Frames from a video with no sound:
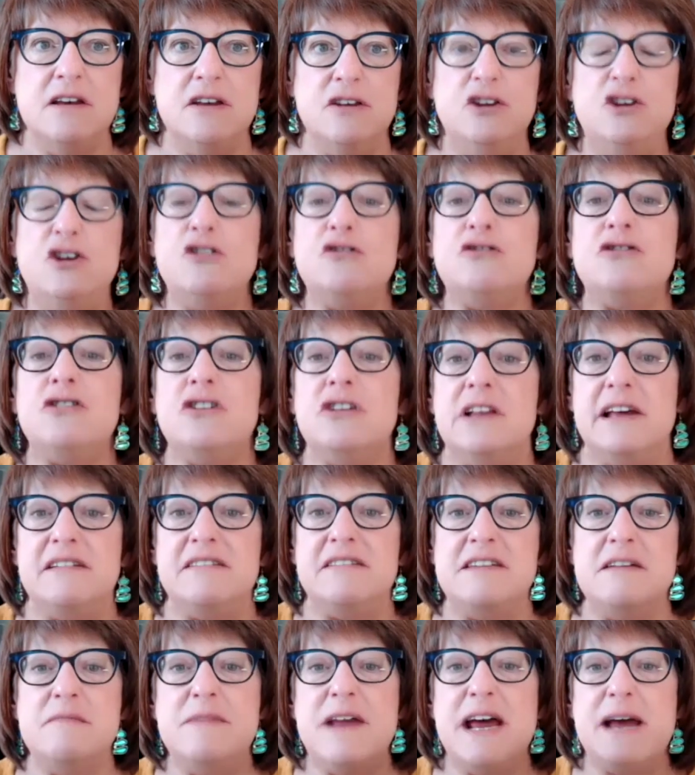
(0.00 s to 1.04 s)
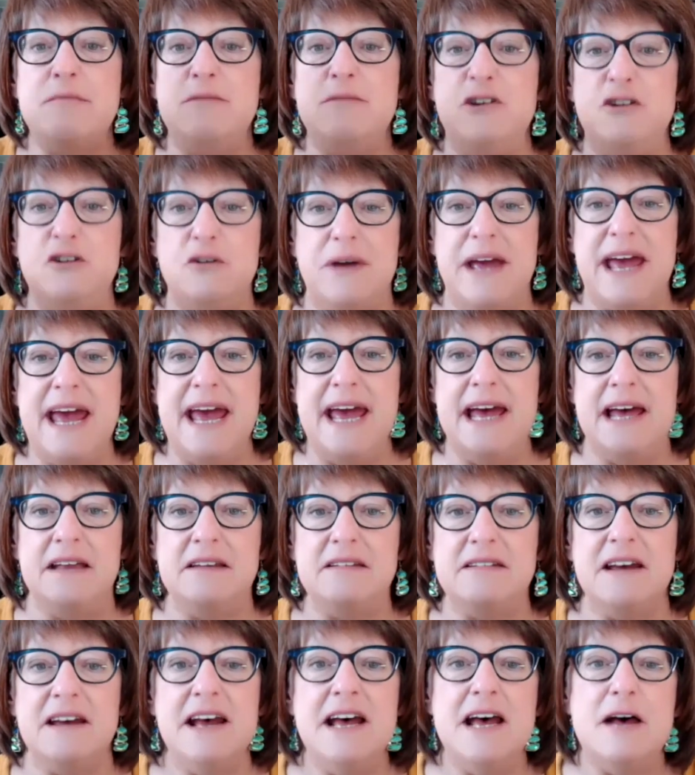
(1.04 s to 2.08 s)
Usually, sometimes you
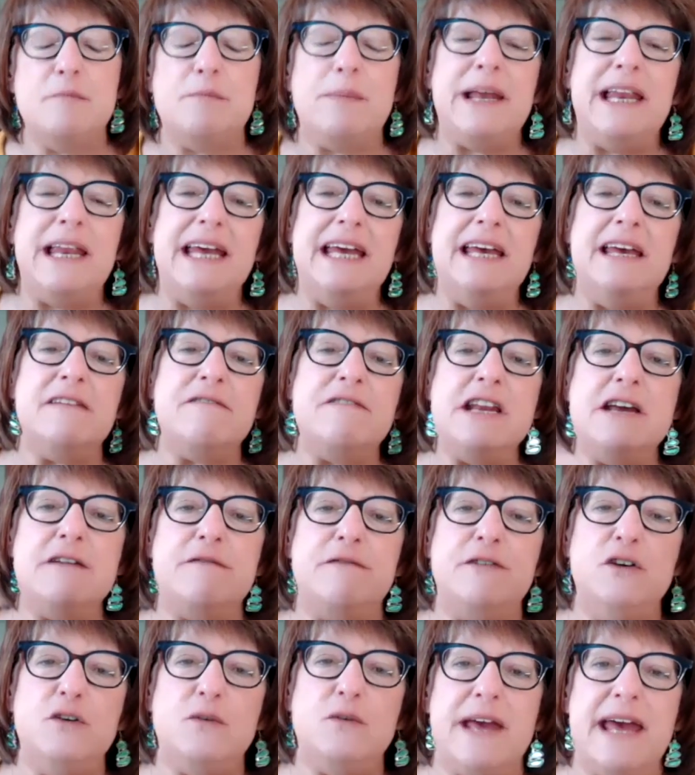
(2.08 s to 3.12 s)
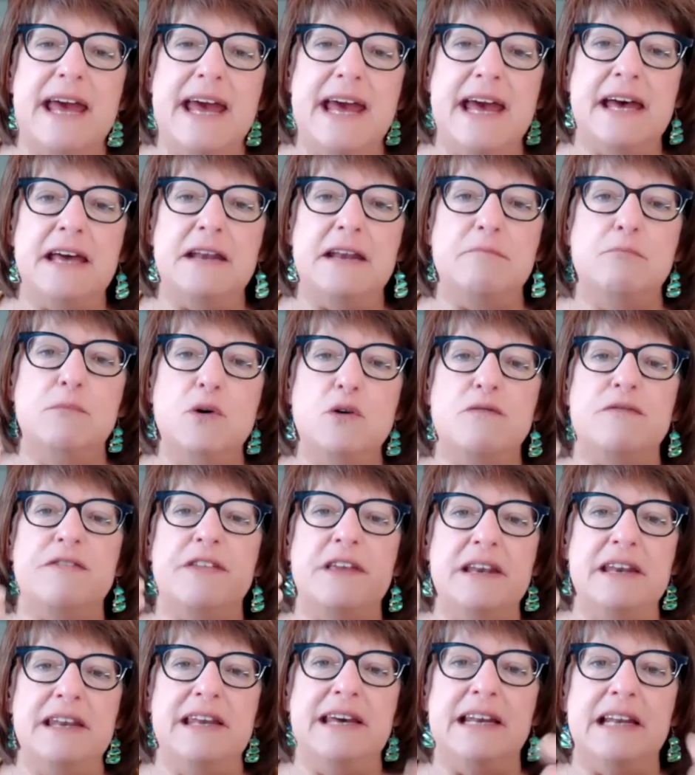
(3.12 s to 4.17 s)
can't, but even if you can't move
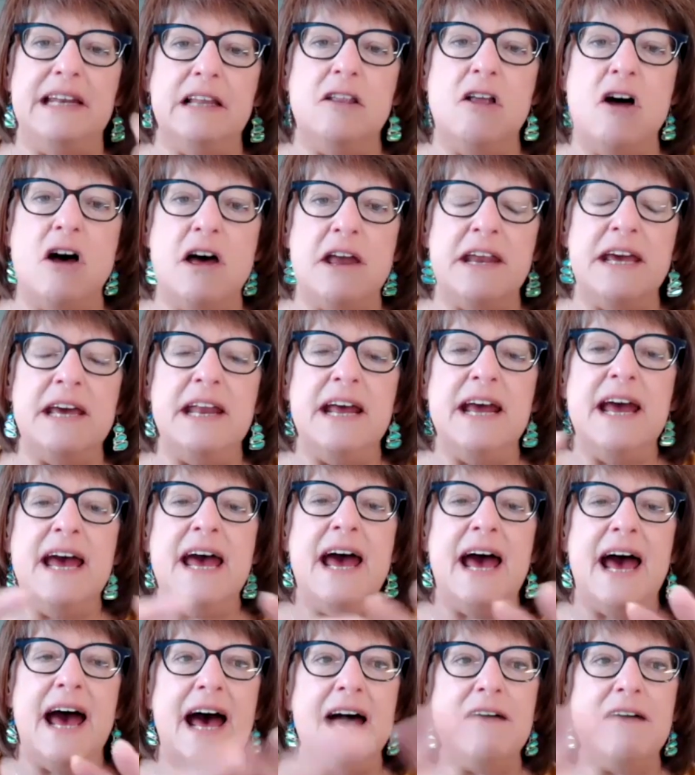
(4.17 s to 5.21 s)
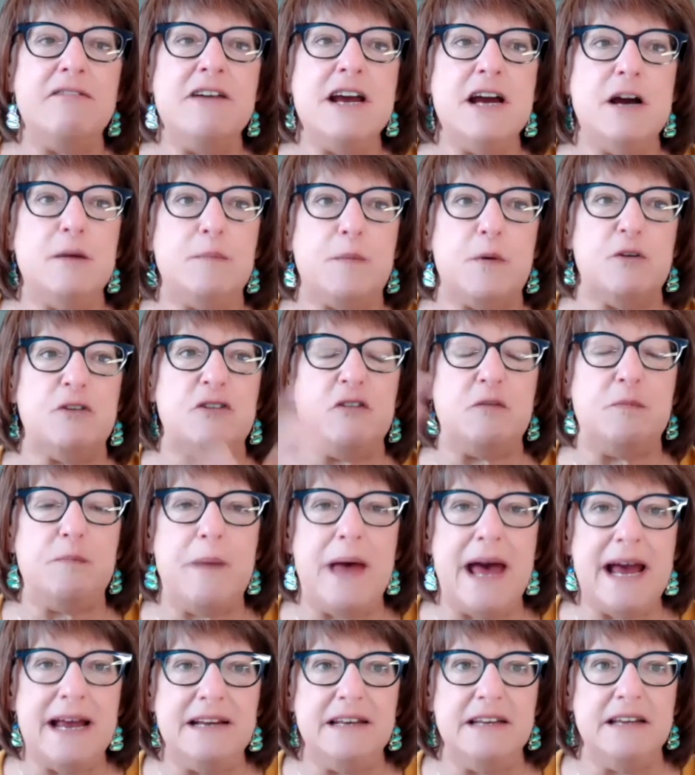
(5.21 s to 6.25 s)
the needle on it, having a
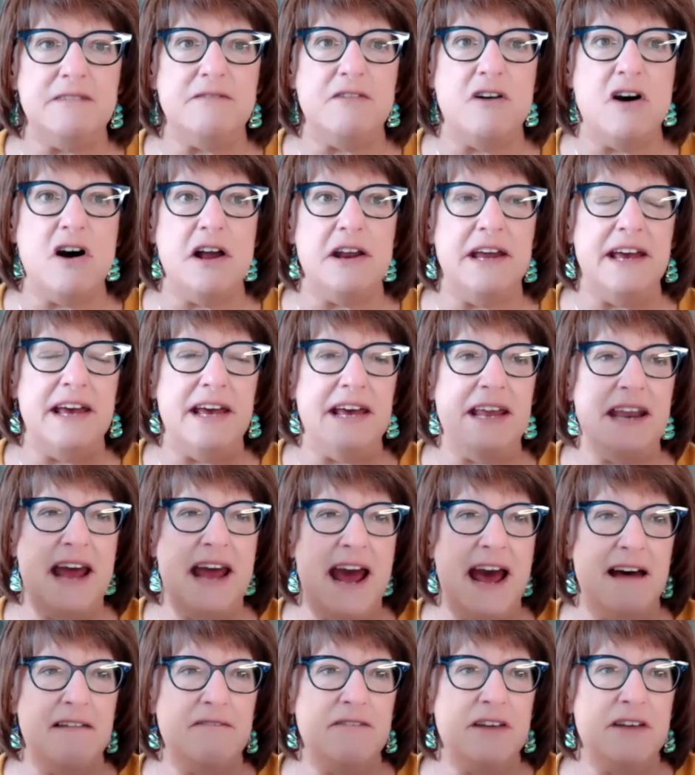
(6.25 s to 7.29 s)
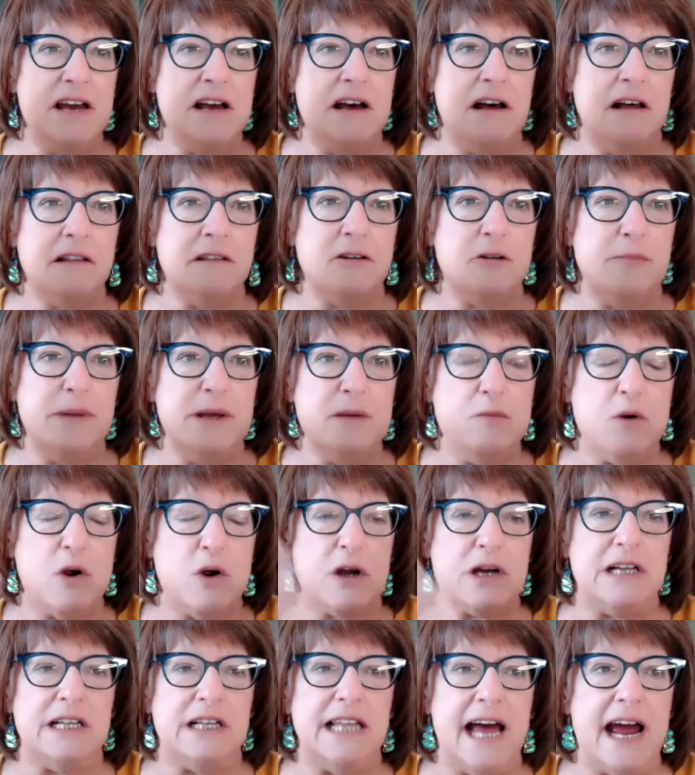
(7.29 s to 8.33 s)
perspective on it and having a little bit more
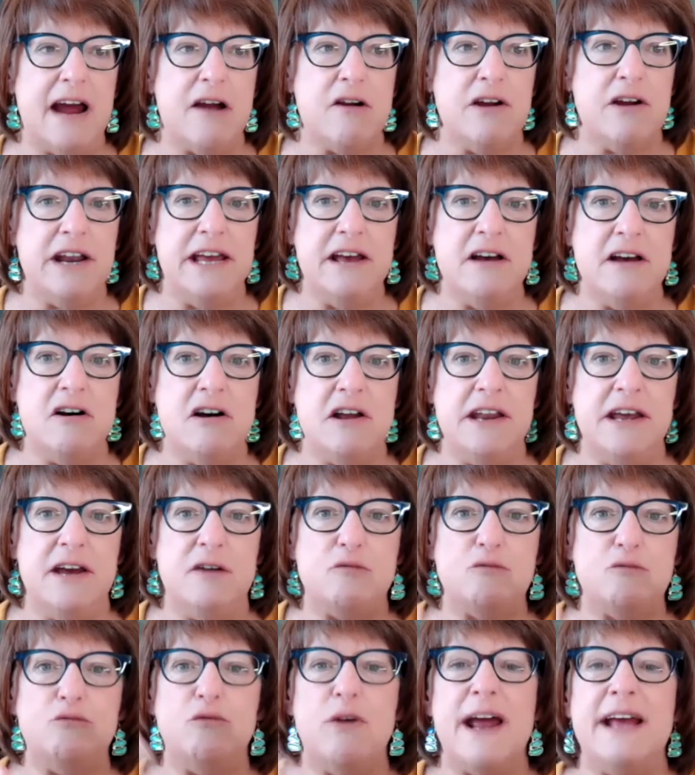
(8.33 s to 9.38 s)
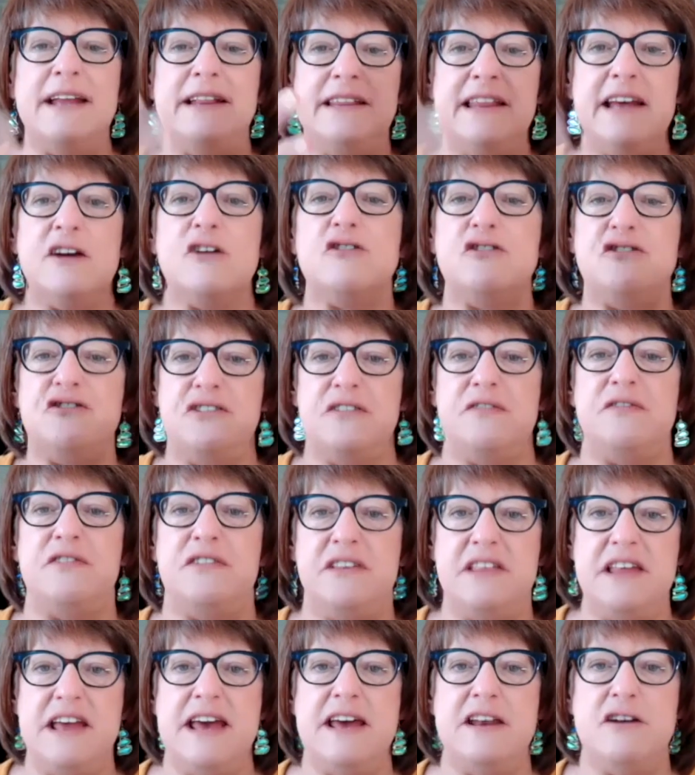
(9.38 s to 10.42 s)
clarity on it right there shifts
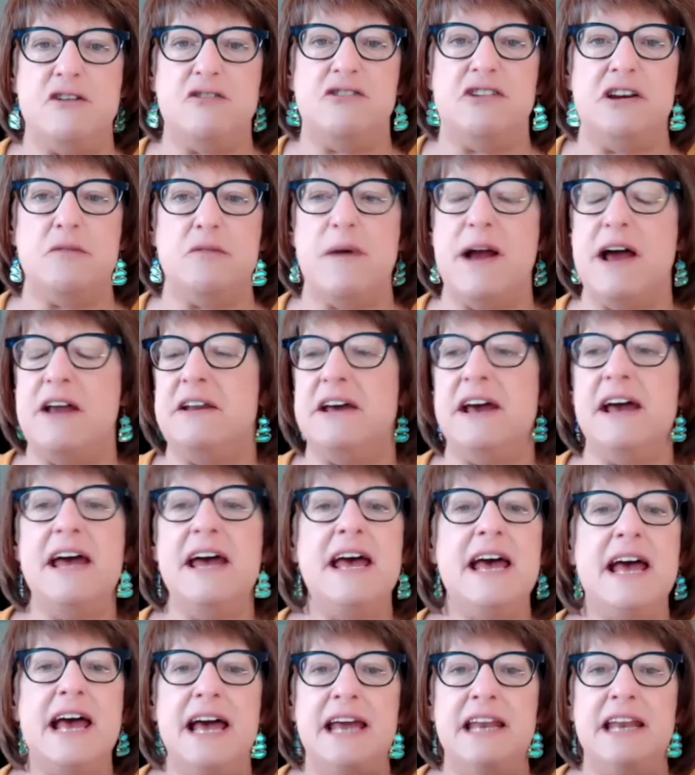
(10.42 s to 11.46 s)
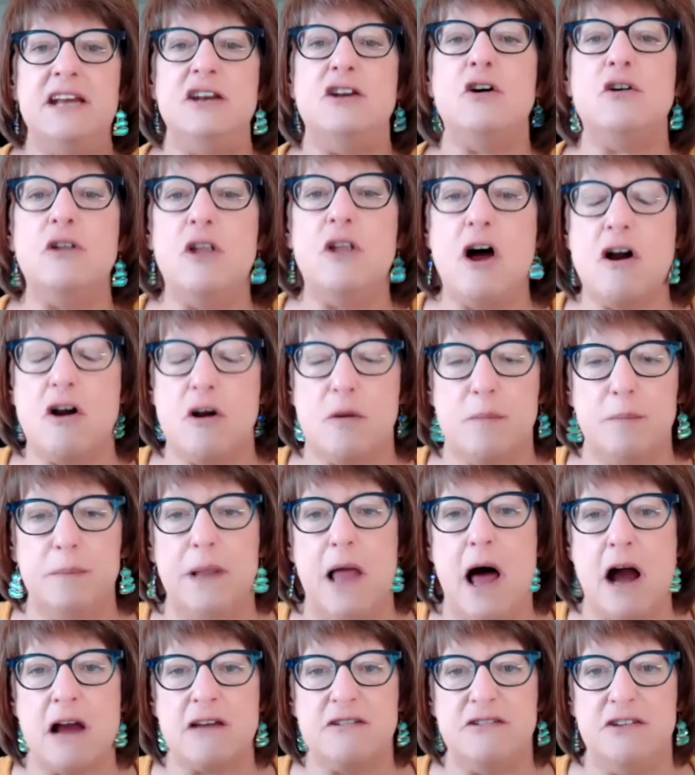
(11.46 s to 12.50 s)
the energy around it, and it no longer
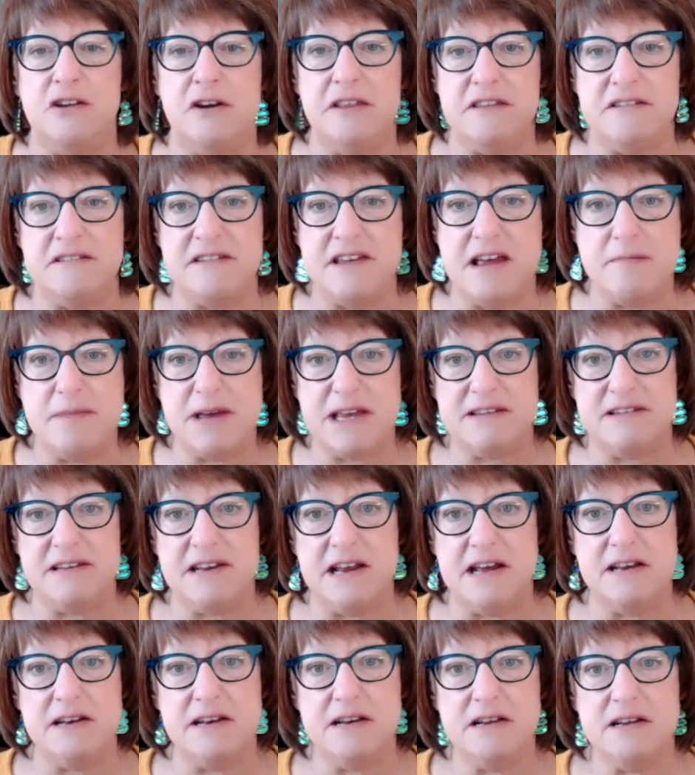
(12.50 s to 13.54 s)
blocks you to the same extent.